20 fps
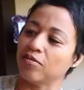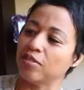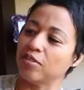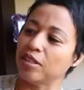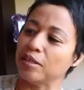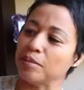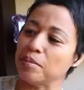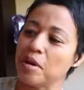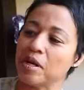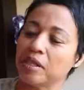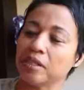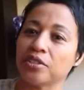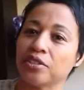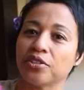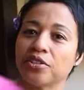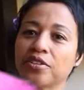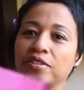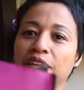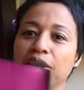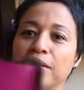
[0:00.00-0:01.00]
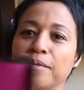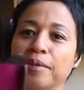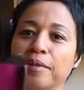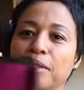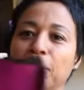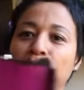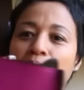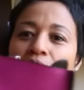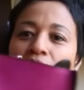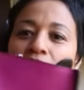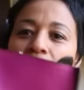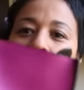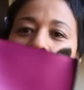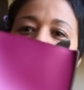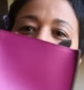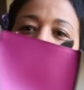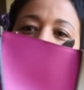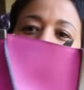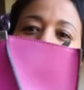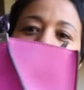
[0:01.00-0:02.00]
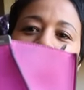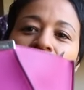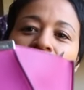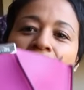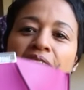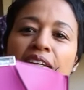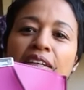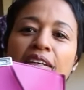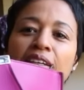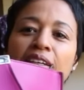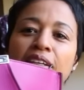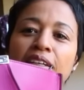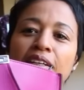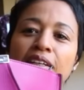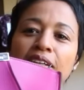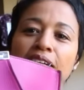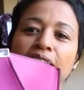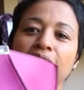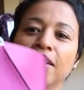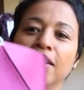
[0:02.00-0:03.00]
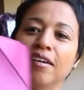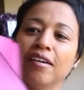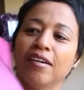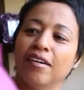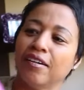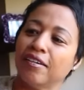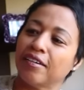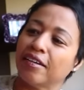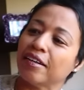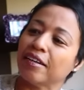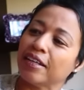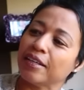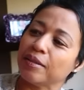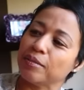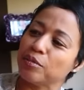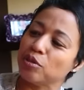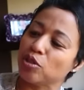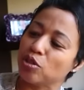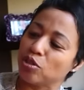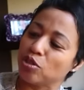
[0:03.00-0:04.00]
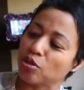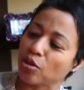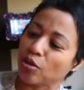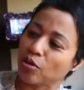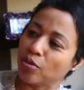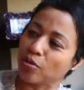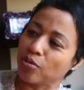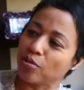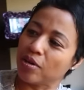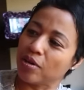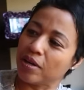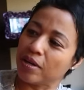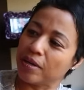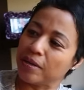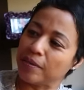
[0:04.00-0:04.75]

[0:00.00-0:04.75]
Fendi Monster that I'm going to put on here that, I am so,